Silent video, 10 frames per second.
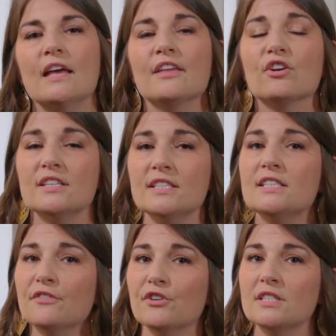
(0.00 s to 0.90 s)
There is a
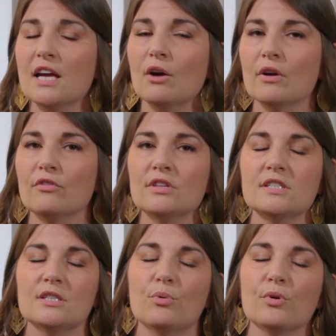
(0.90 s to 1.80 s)
difference, however,
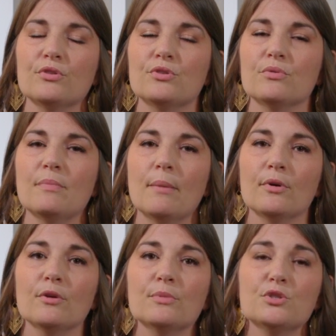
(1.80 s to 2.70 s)
that's important to
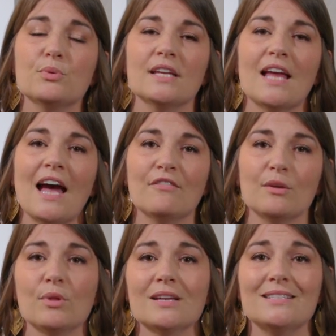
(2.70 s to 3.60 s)
remember between
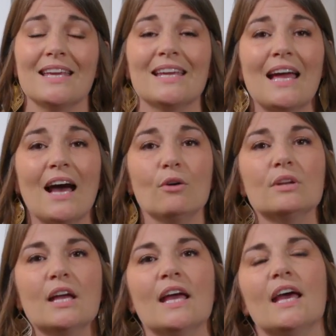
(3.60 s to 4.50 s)
having blood taken
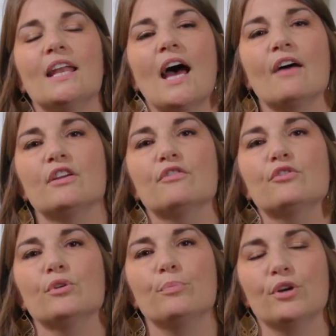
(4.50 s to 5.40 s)
out and having
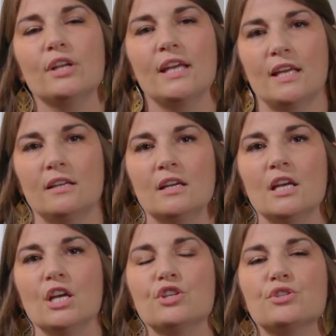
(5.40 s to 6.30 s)
fluid put in.
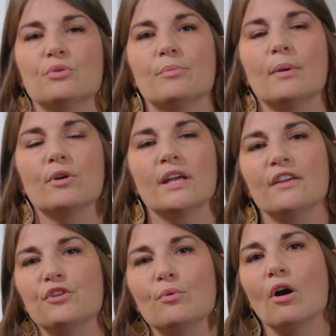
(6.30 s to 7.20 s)
So remember,
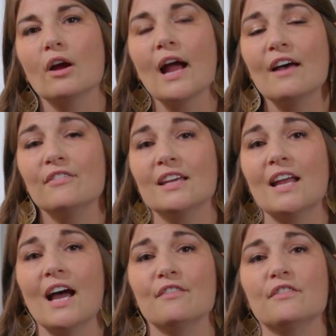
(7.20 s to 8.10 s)
if you are having an
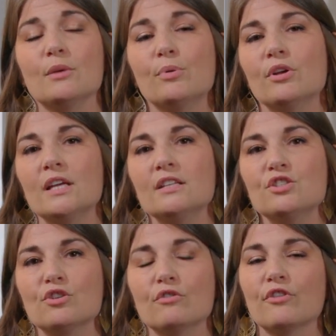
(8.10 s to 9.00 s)
IV put in,
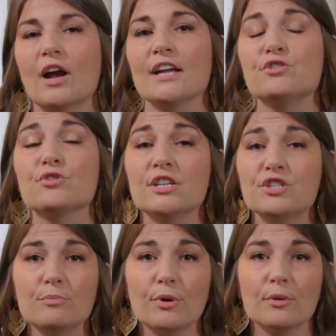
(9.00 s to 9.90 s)
so for
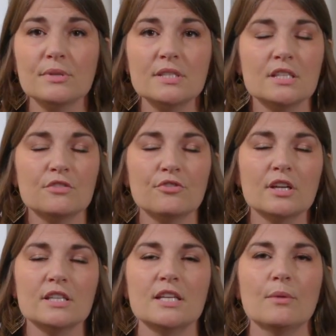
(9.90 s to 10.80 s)
hydration purposes, for
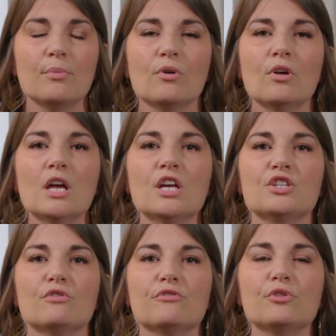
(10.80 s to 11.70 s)
example,
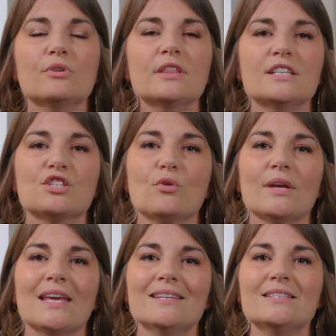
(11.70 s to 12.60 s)
so fluid that's
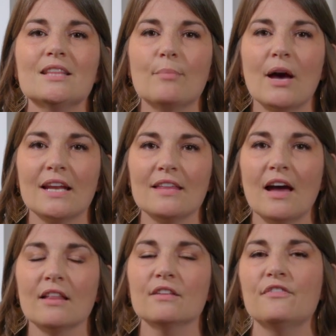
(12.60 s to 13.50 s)
going into the body,
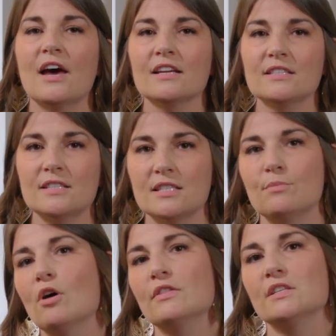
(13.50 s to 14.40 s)
that lymphatic
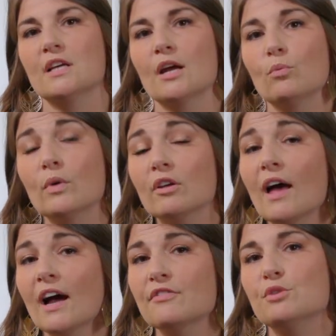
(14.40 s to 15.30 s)
system on the side will
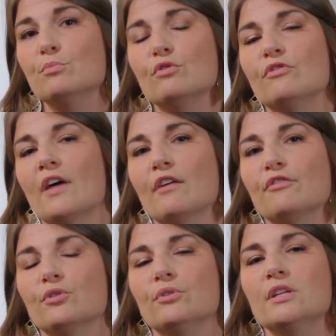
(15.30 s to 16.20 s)
have to move that
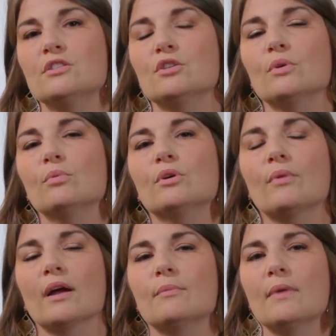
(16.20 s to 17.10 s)
fluid, and so we would
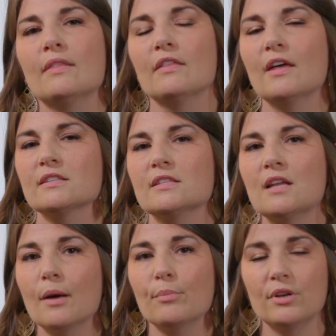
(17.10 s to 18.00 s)
recommend that that's
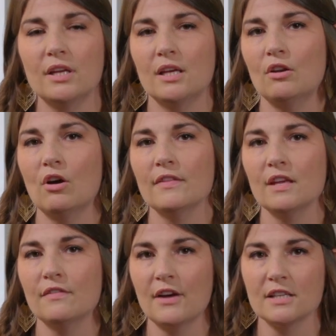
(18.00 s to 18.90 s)
not put in on
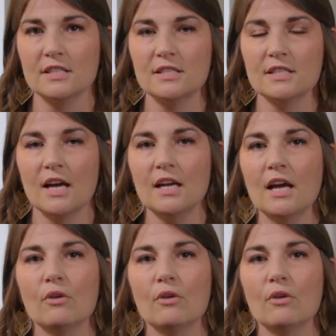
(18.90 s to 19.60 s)
the affected side.